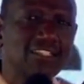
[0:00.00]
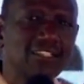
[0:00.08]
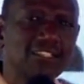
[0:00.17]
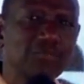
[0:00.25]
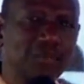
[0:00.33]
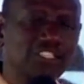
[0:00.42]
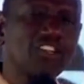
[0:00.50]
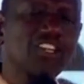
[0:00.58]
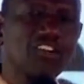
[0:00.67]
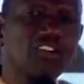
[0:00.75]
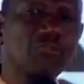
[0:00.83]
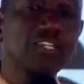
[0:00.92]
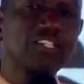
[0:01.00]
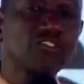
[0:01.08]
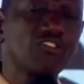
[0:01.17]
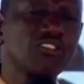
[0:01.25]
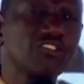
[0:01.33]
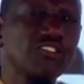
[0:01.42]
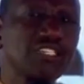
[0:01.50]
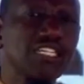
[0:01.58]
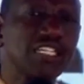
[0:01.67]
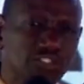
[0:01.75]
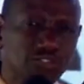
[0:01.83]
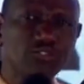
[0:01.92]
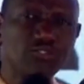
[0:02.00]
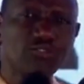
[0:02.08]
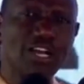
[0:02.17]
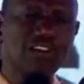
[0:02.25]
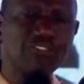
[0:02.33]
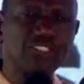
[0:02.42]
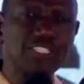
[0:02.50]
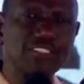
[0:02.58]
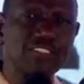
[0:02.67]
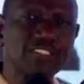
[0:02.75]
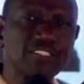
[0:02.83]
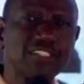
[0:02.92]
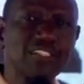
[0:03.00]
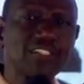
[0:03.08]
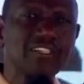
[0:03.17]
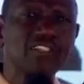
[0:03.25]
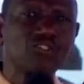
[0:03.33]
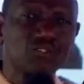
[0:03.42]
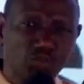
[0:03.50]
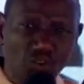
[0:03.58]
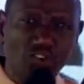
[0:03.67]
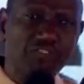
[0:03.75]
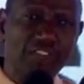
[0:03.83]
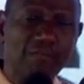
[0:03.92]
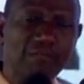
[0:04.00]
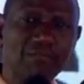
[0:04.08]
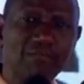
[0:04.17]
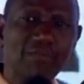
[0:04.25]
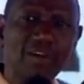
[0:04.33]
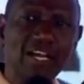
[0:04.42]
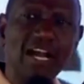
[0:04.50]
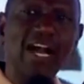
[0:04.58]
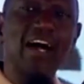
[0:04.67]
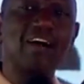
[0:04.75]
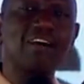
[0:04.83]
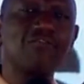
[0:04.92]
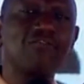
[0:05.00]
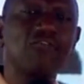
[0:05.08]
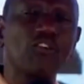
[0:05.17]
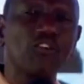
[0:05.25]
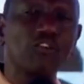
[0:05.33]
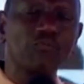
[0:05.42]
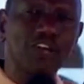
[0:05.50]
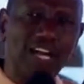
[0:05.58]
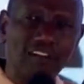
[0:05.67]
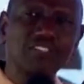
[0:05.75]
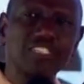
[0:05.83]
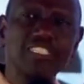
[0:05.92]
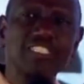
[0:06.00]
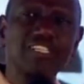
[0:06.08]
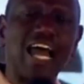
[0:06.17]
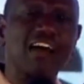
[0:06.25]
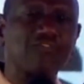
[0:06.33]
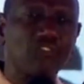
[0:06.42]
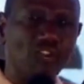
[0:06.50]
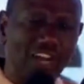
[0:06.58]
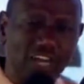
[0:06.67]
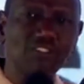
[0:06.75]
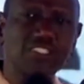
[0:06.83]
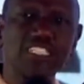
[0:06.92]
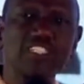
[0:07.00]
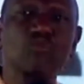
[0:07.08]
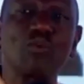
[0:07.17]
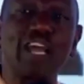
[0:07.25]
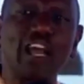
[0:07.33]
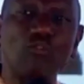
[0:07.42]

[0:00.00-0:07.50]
special economic zones issued to counties, two of them are for counties where